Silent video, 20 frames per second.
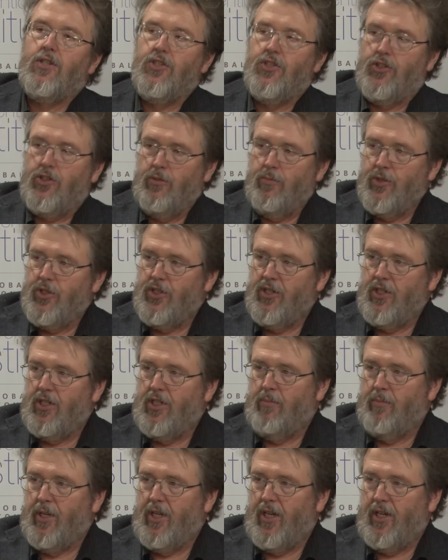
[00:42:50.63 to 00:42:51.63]
consumers
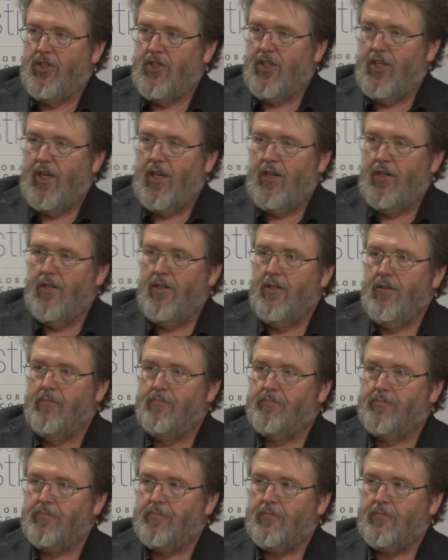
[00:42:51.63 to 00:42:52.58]
need to be educated,